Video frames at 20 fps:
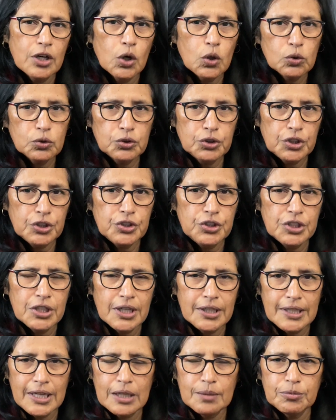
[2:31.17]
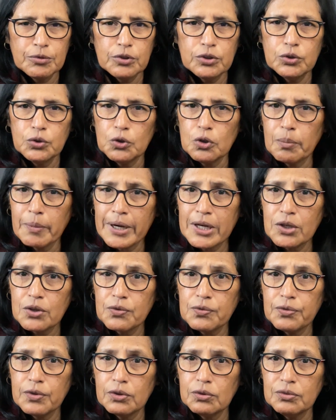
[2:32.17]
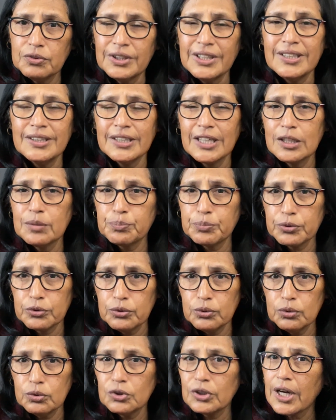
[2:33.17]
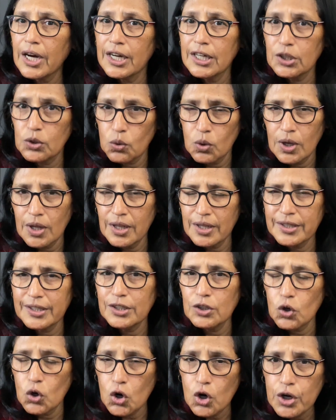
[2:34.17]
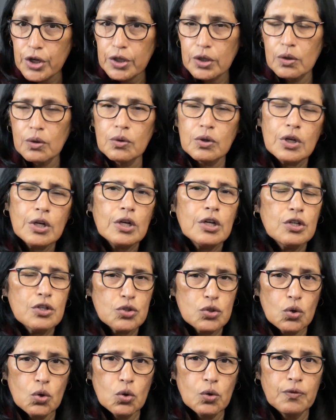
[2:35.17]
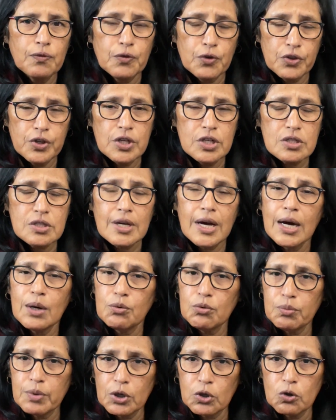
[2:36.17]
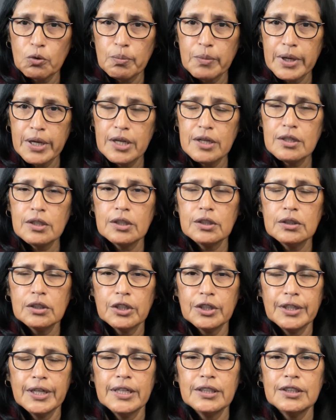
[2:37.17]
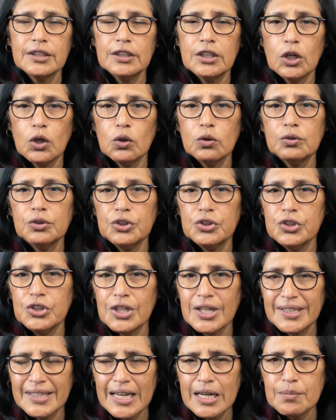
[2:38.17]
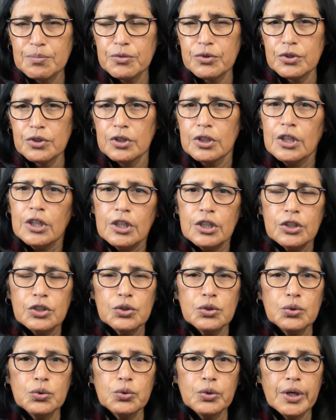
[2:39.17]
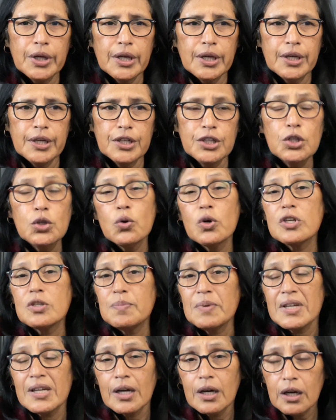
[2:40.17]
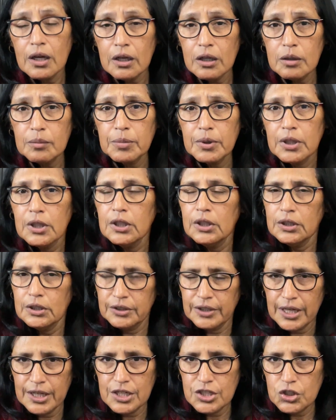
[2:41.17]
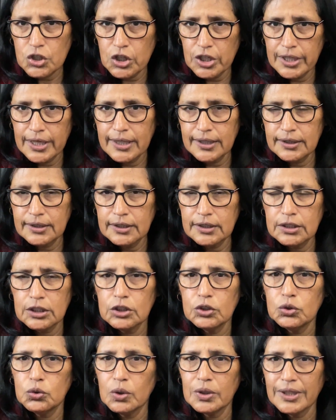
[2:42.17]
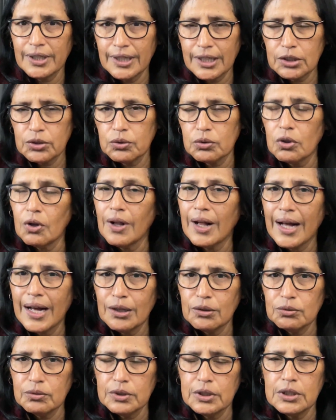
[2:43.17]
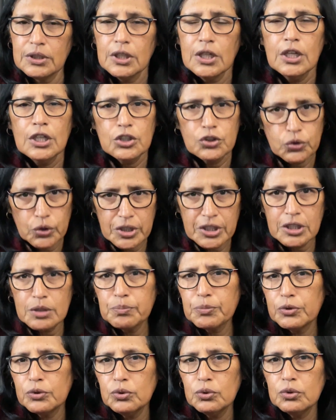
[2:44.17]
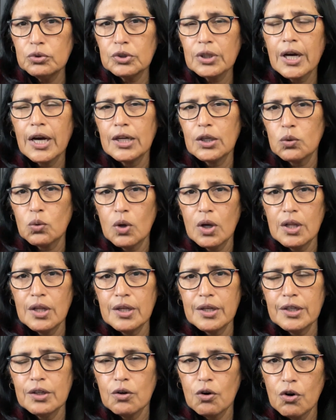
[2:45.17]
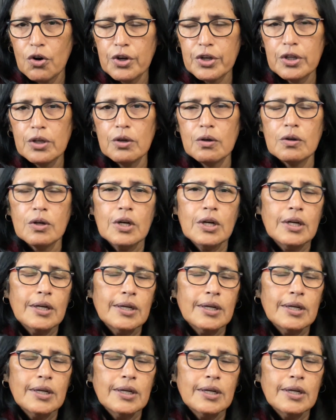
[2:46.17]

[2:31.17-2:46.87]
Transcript: OTG adapter to the microphone did not produce high quality audio. So for this, I would recommend connecting the OTG adapter to a USB hub that is connected to an electrical outlet so it can produce high quality audio.